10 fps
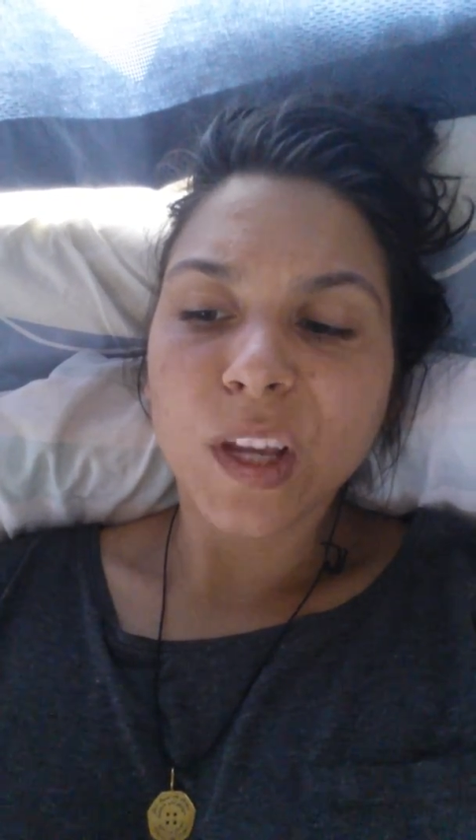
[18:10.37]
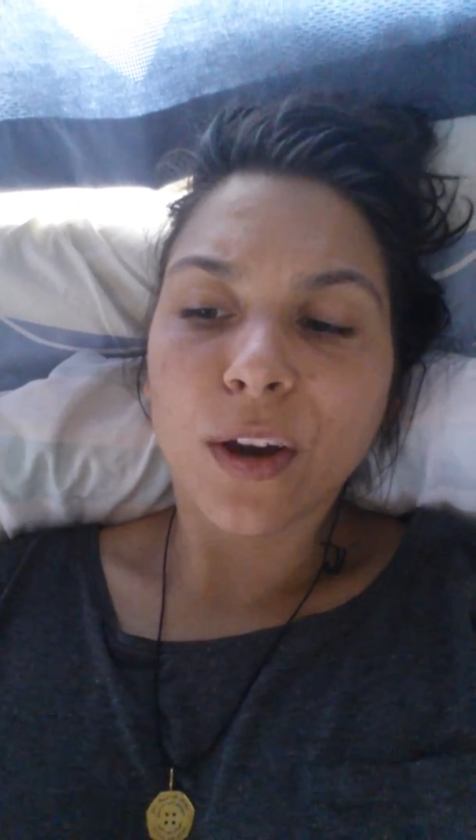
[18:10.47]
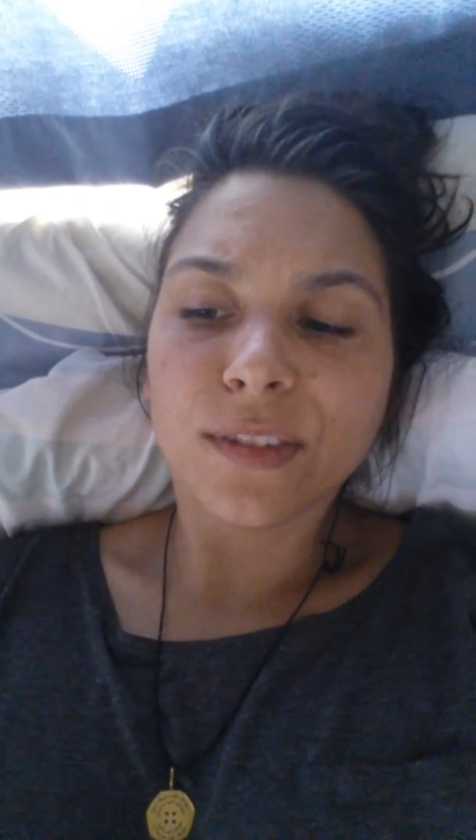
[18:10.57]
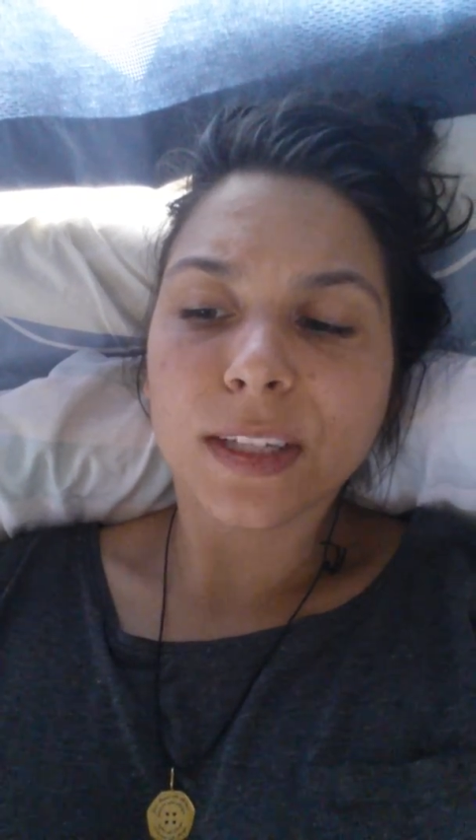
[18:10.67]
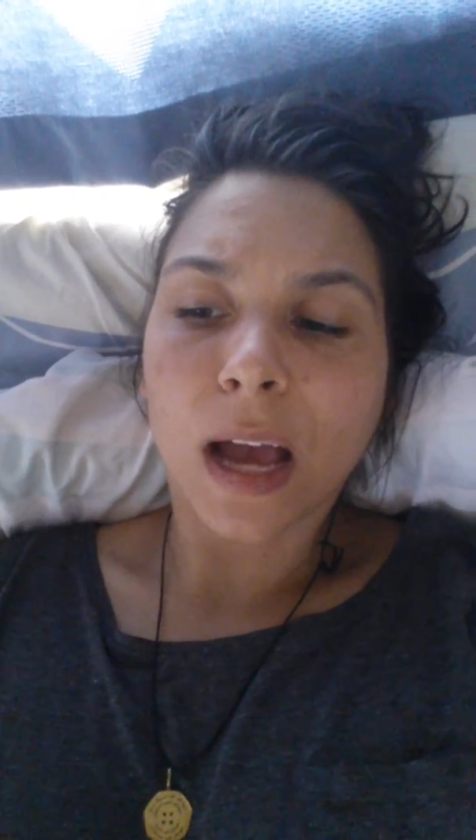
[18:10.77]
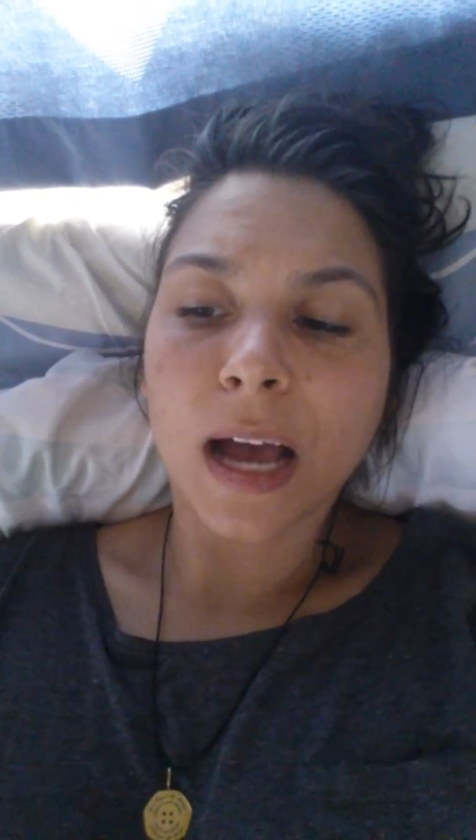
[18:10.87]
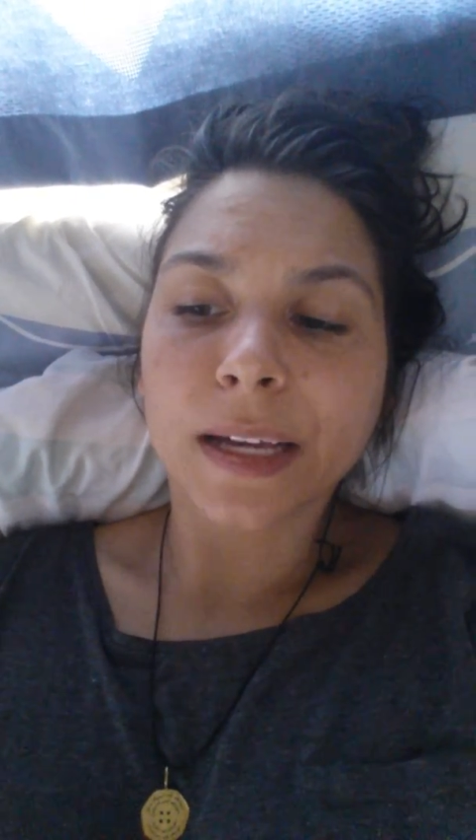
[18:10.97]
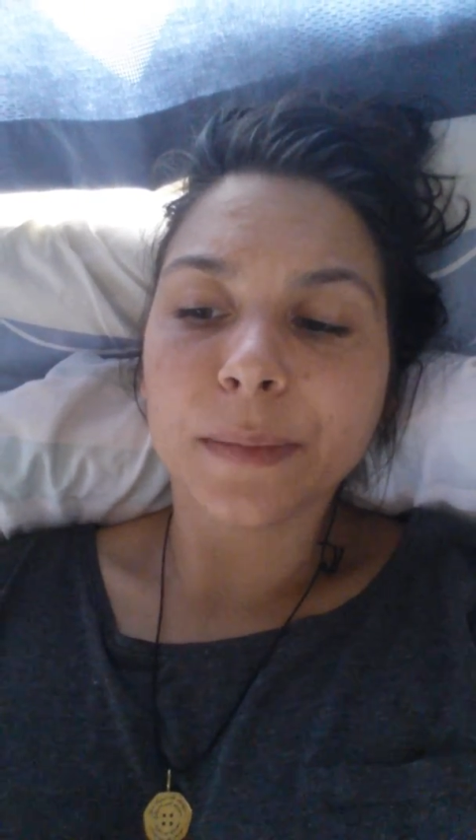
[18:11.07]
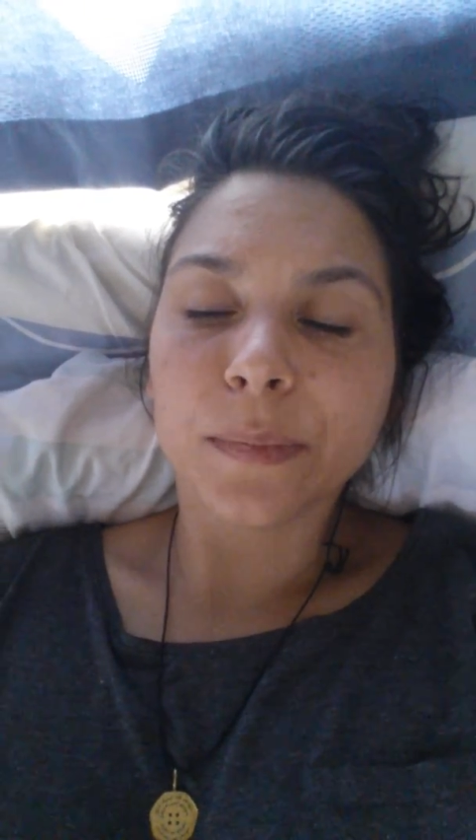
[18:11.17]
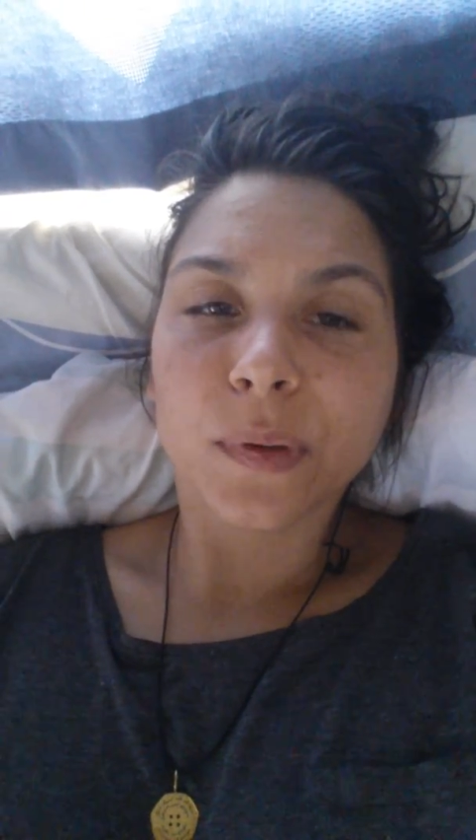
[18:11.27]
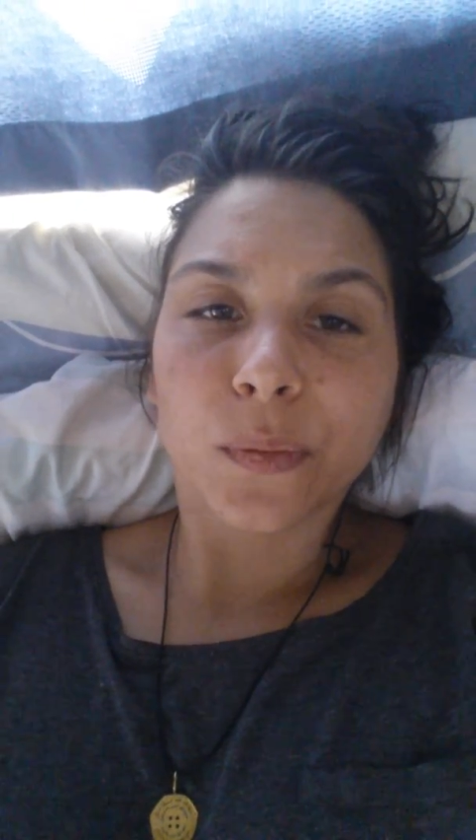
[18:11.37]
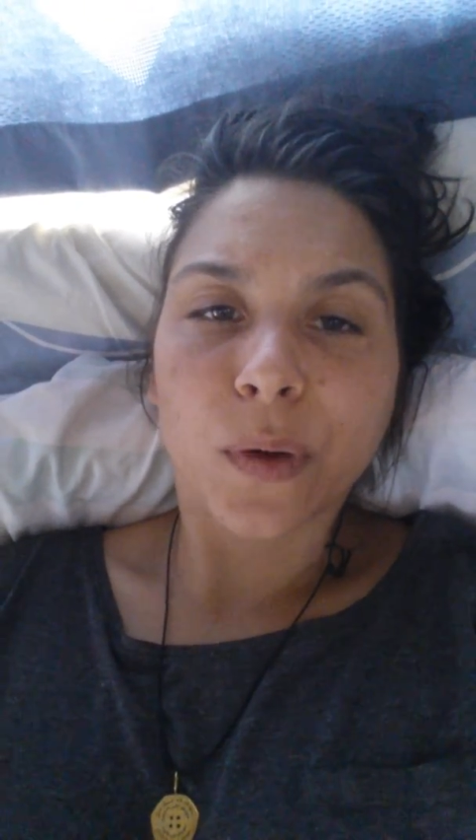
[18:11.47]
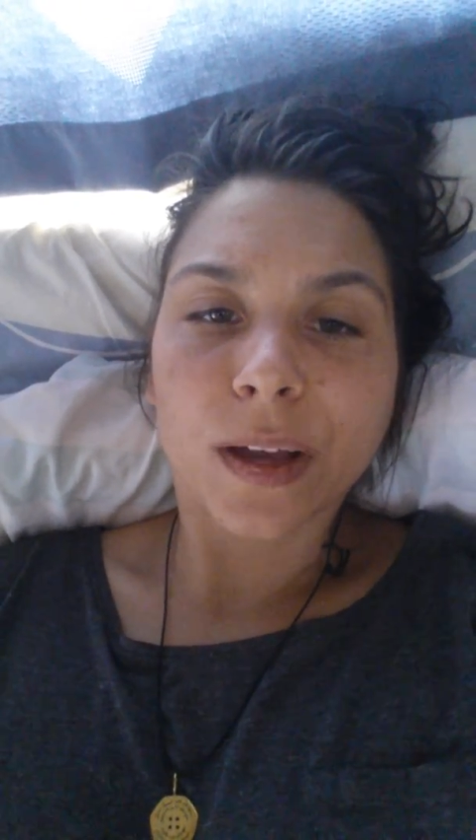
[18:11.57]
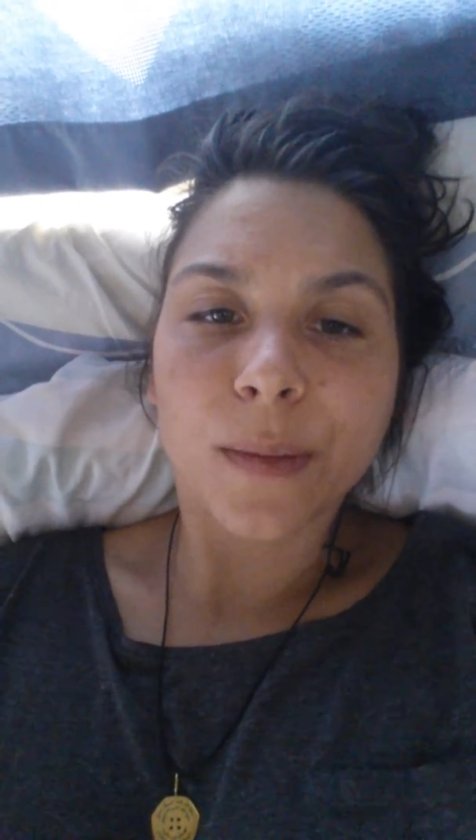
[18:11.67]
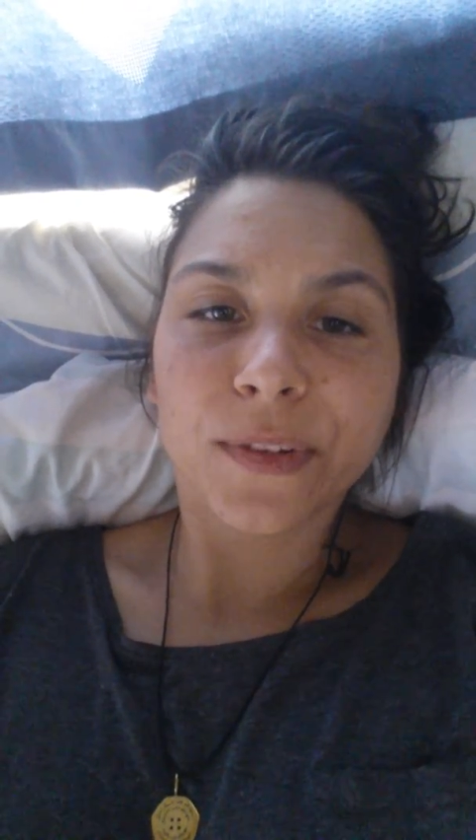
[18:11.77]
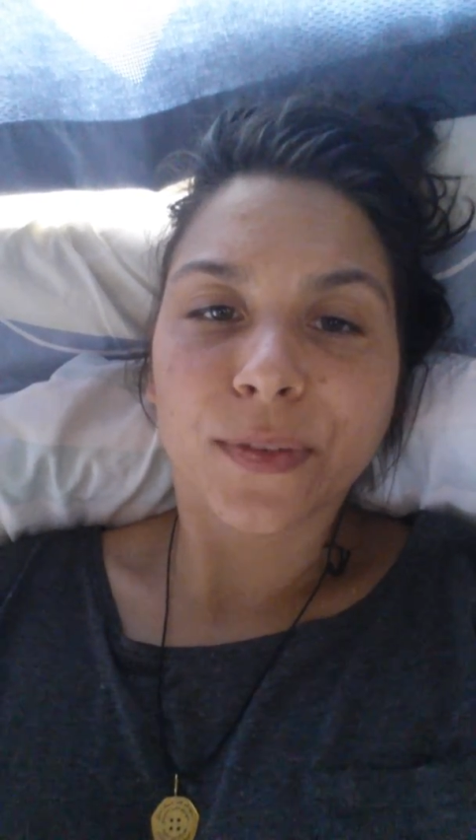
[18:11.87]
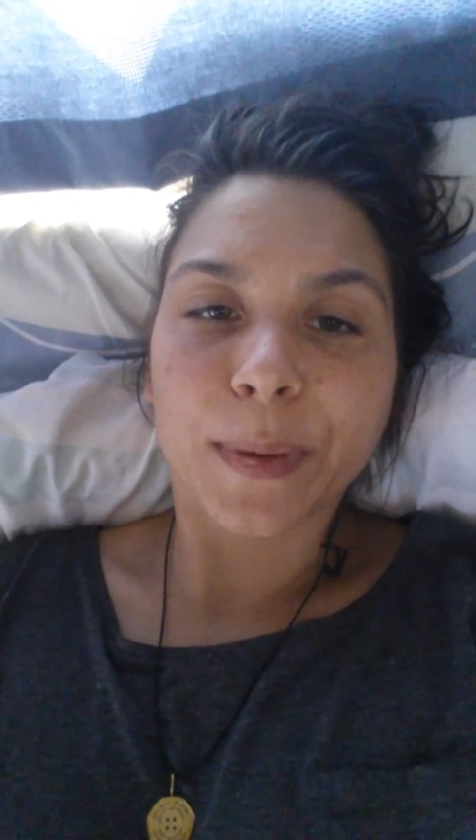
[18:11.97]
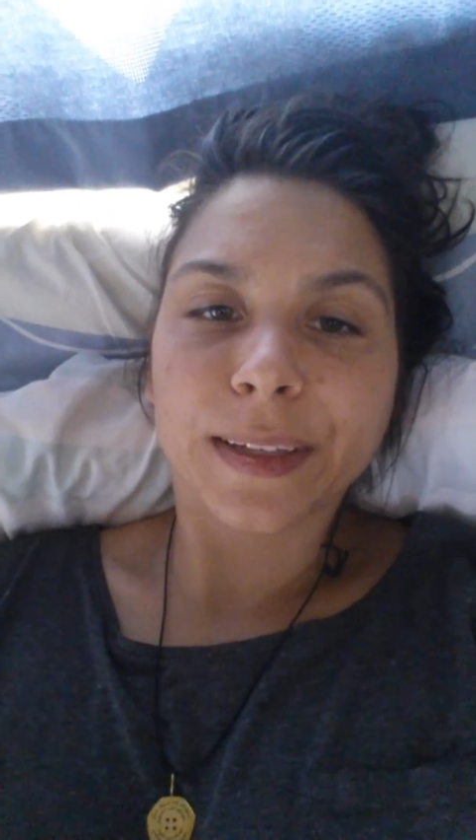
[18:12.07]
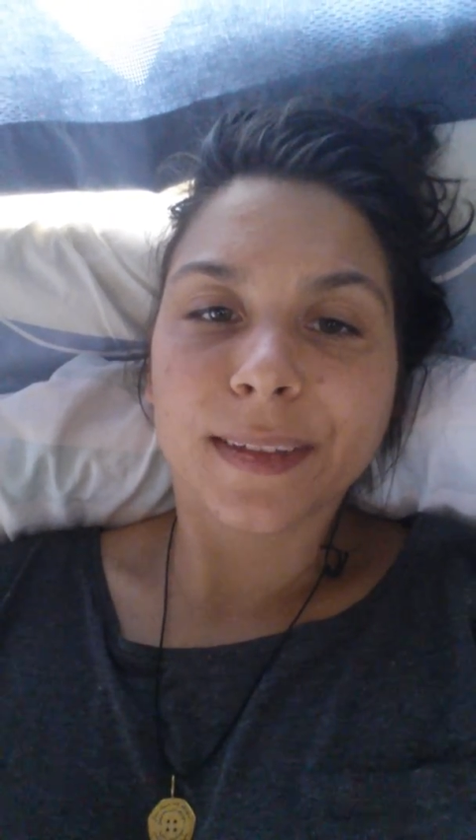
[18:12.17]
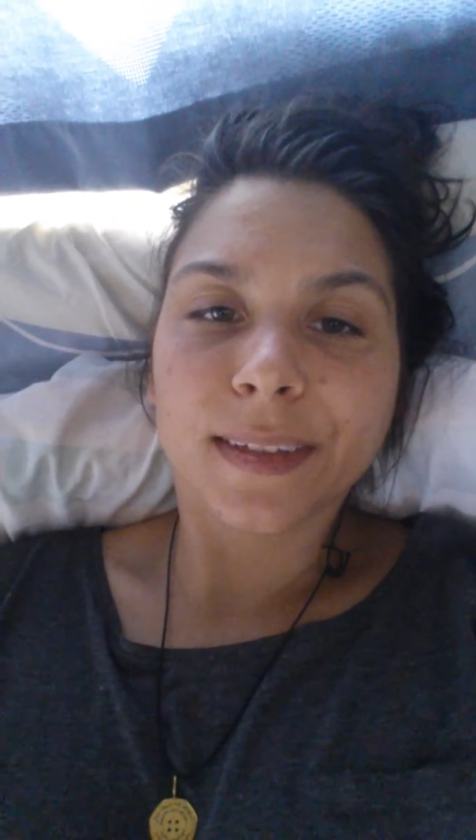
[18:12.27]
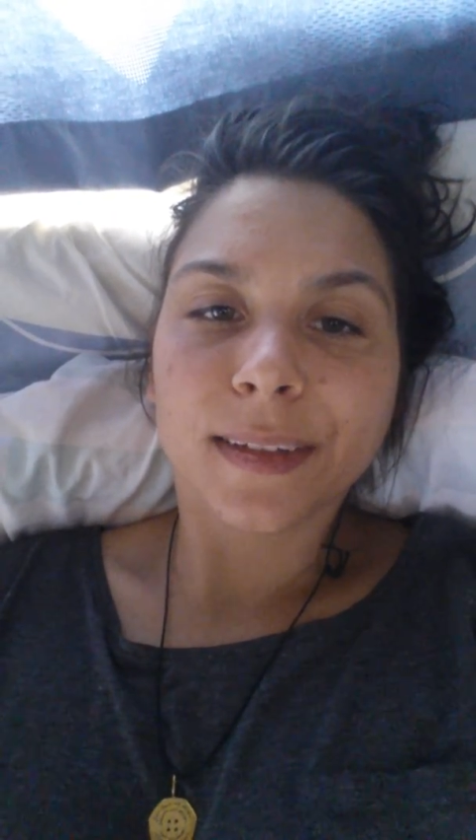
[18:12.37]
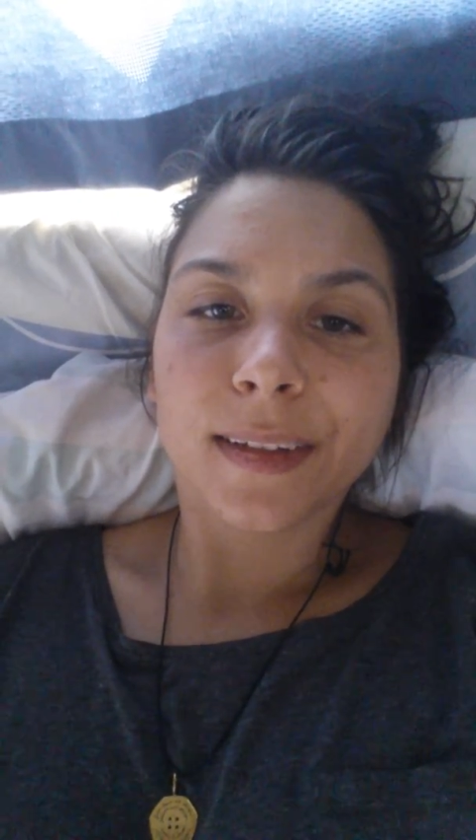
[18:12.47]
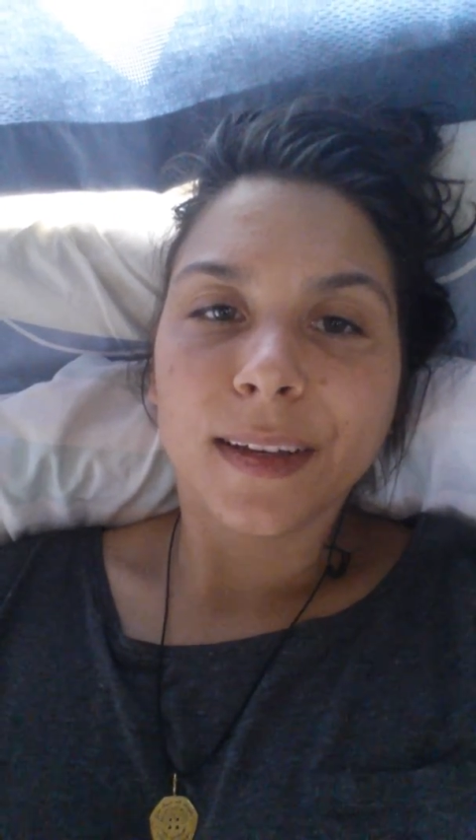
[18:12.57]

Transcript: over time what comes from it.